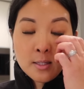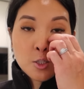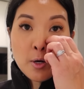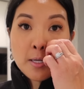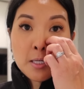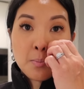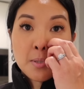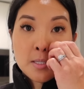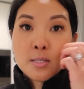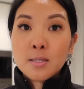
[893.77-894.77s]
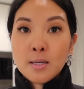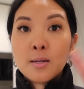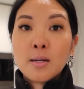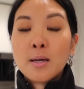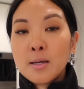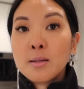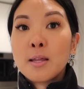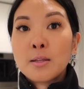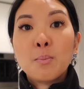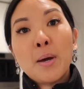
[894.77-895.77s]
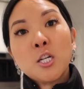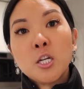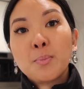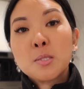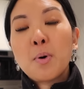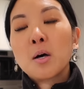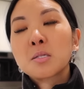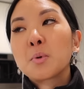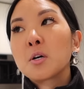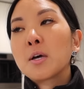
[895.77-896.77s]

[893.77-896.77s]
let's try and keep this in like the best shape as possible.